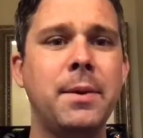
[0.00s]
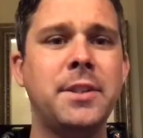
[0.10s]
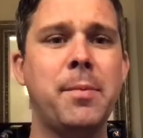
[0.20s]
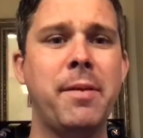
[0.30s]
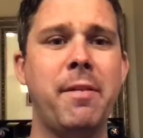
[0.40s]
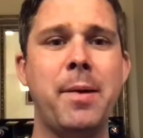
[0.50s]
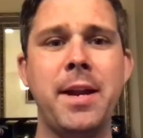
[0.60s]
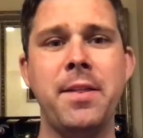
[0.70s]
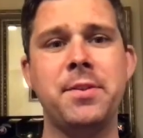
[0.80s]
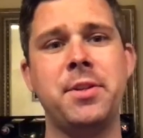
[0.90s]
what's up
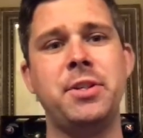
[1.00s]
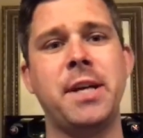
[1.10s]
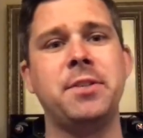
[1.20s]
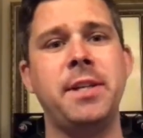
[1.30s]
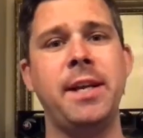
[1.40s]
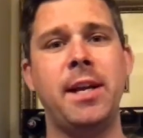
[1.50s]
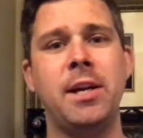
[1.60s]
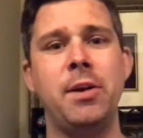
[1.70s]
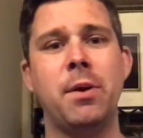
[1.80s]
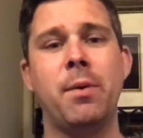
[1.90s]
everybody? This is Jesse here.
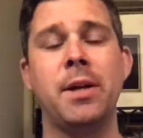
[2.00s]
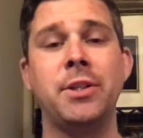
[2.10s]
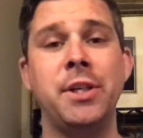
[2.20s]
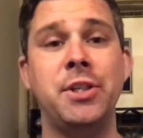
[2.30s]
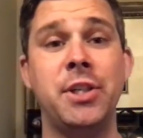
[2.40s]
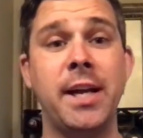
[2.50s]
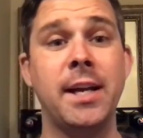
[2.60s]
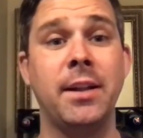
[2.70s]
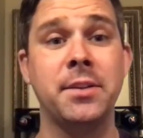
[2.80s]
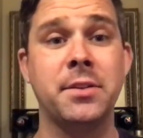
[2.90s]
You are watching
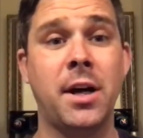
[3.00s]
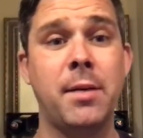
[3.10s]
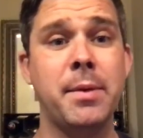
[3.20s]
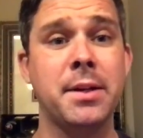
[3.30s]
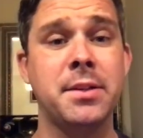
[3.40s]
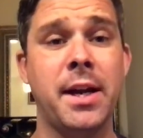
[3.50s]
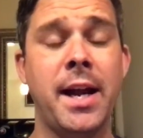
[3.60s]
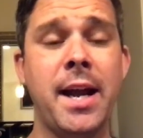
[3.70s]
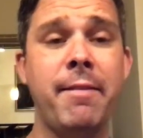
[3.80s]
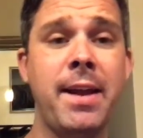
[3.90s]
JLS Comics and I
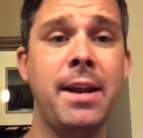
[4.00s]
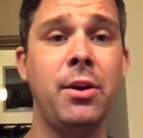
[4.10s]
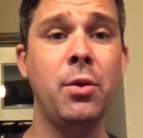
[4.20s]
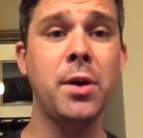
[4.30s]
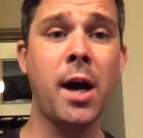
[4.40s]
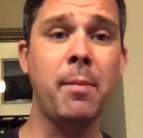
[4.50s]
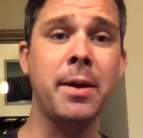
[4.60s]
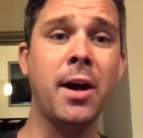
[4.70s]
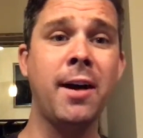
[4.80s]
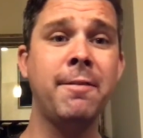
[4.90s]
have a new comic
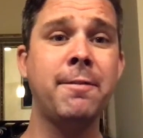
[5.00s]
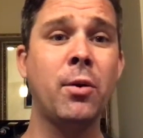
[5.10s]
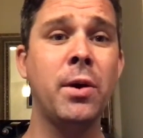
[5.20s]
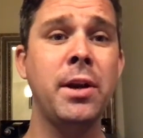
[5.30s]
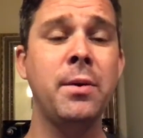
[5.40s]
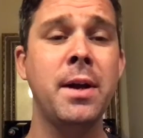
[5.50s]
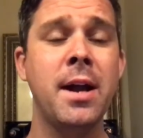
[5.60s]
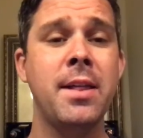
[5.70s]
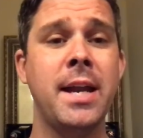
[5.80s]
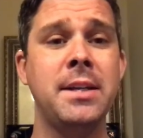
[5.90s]
haul for you
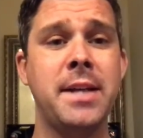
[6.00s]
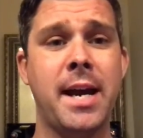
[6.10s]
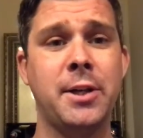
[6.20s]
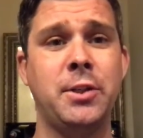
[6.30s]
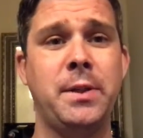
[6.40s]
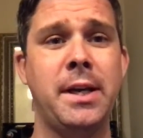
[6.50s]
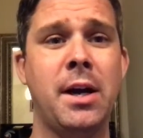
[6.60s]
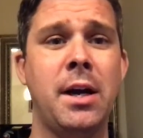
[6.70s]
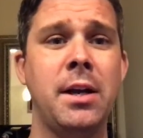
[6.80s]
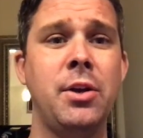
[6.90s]
that is actually
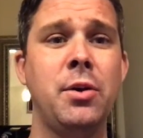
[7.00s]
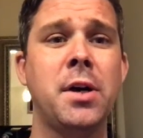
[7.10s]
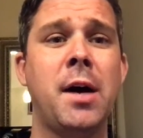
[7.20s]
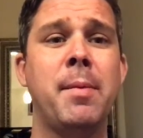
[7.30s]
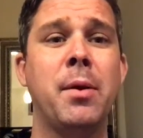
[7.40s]
on New Comic